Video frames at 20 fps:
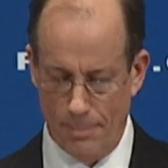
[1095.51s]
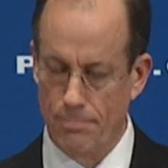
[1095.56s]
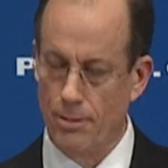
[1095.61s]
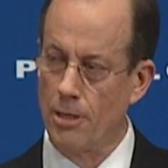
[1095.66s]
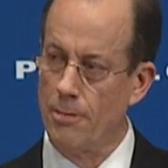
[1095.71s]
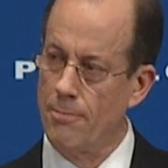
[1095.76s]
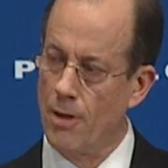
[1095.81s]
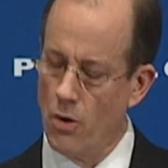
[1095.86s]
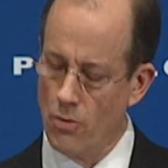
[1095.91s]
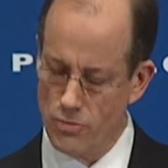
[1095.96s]

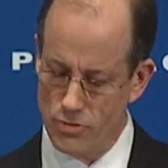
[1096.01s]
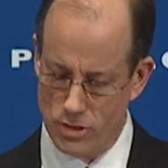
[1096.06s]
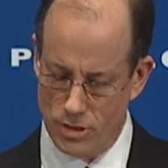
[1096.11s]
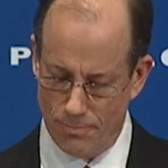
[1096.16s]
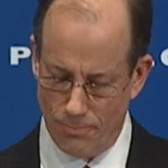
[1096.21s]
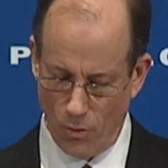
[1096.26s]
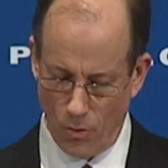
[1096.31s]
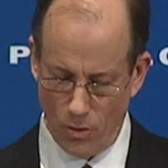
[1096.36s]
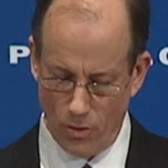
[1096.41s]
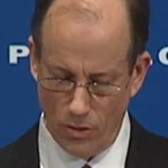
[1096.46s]
but promote and
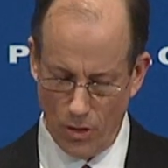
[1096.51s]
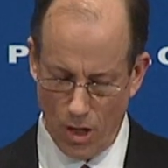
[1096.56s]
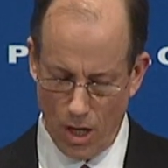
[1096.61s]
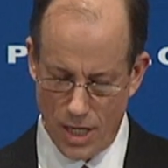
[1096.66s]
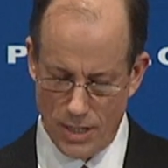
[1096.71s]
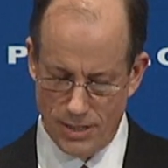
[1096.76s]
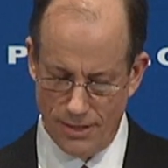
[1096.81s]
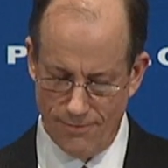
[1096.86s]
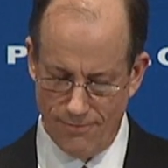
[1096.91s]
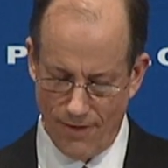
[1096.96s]
support
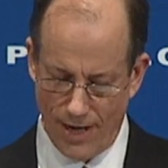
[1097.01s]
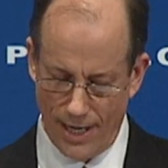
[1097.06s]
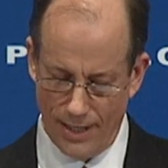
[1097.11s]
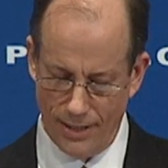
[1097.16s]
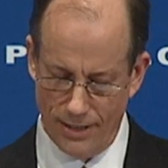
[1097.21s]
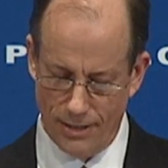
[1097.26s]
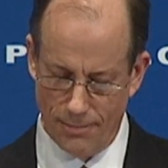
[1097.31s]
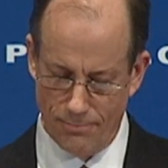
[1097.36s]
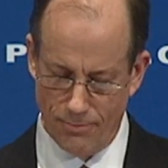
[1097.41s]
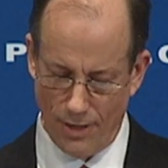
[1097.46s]
laws that
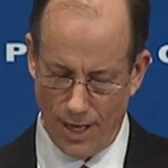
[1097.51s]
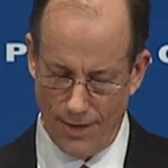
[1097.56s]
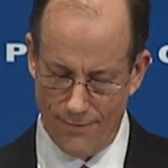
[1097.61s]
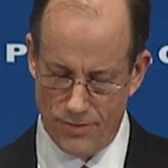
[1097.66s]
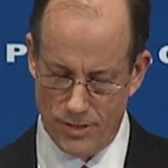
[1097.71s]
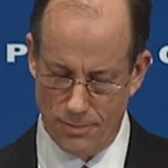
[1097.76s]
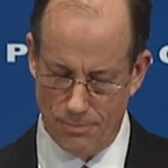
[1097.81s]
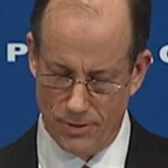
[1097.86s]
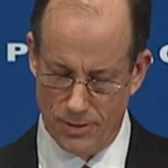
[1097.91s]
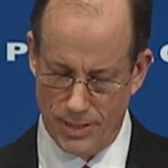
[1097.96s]
violate the
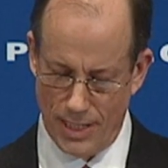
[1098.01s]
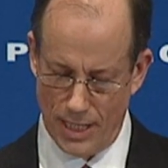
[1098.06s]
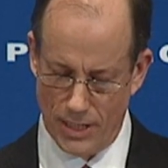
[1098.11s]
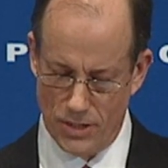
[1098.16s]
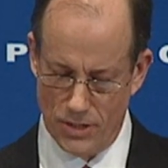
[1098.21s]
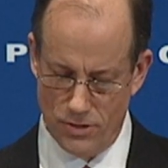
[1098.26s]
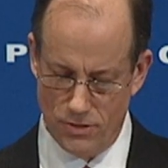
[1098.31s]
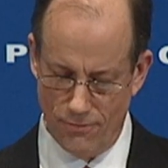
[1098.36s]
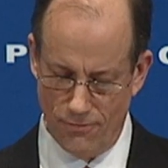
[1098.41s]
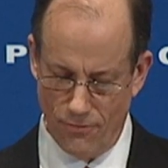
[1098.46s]
privacy and
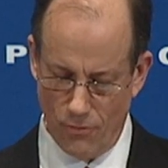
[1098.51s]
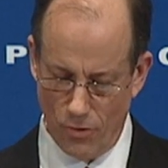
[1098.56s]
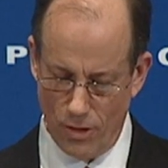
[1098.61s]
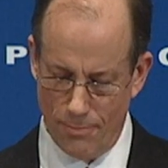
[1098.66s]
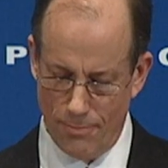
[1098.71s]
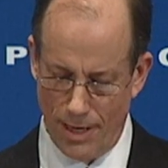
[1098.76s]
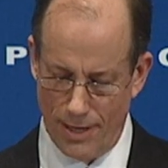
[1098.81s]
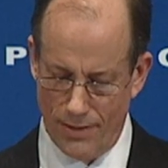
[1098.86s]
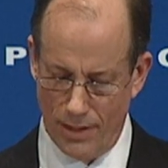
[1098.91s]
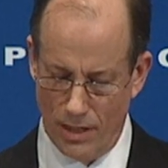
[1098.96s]
protections
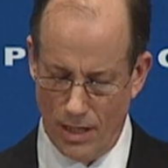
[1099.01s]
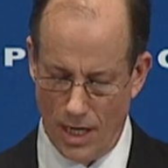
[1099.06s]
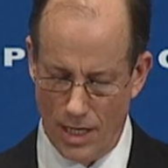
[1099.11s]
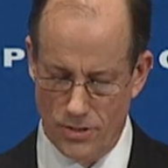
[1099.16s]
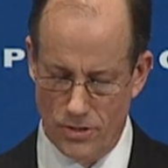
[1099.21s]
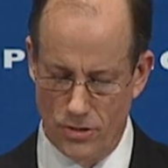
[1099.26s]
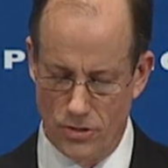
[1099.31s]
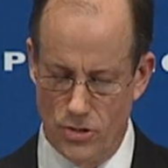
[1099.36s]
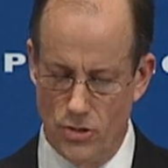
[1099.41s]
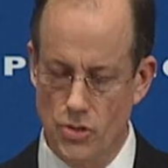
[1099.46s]
afforded by the
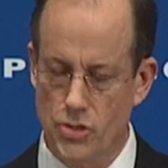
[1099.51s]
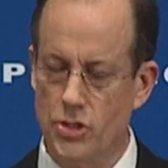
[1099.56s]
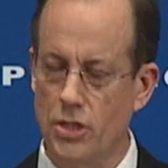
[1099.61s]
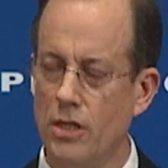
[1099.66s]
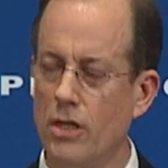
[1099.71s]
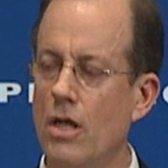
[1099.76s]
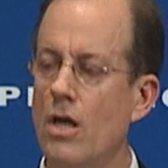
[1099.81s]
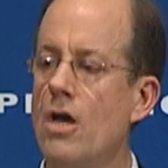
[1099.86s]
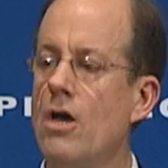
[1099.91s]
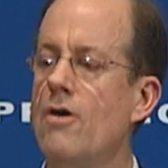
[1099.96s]

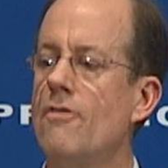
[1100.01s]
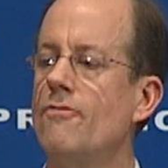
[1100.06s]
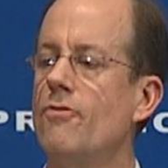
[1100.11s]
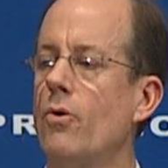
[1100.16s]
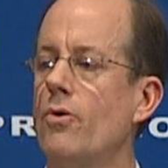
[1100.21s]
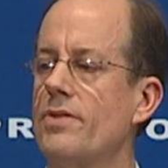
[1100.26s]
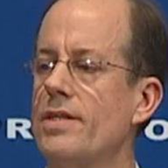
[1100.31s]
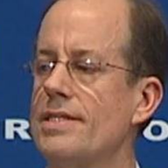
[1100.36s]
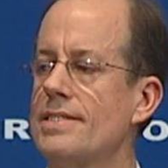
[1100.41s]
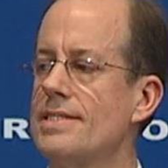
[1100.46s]
Constitution
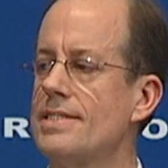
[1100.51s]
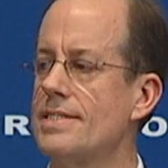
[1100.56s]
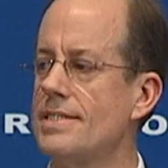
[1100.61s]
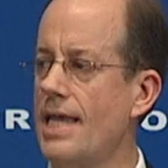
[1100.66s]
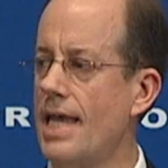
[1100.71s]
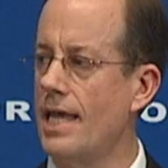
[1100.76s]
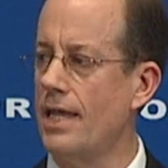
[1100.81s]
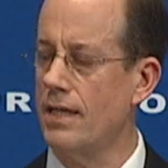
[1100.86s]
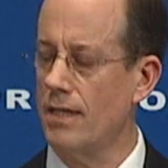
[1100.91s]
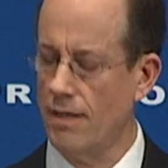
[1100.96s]
for the
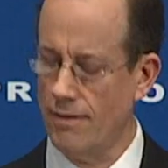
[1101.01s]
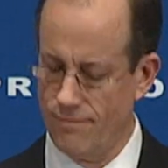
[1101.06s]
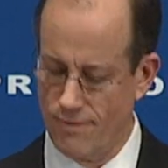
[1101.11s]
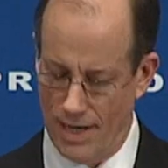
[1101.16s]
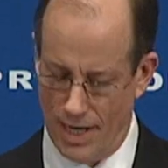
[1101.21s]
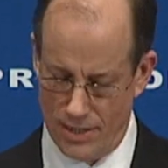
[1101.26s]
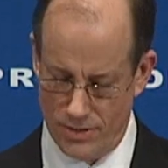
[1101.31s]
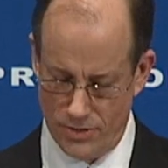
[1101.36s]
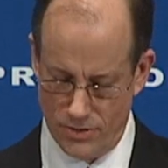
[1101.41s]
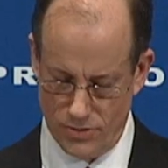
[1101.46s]
sake
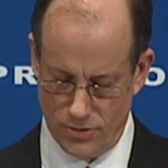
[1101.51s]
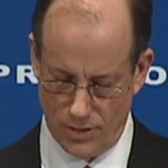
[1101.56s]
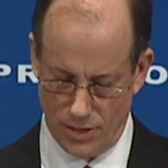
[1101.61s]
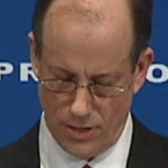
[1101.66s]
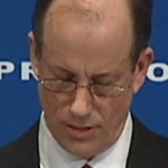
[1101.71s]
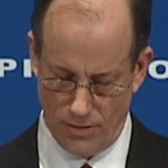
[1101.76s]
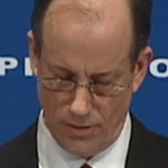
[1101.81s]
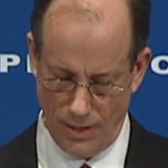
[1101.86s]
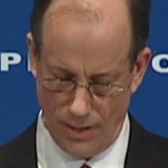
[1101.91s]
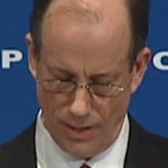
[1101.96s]
of national
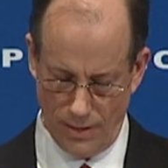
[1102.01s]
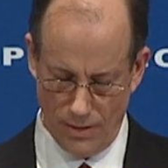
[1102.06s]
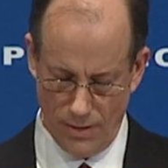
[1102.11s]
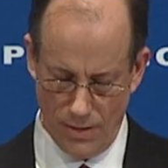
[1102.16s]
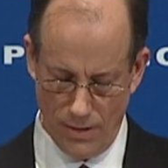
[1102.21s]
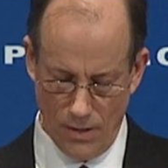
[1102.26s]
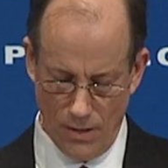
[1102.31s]
security.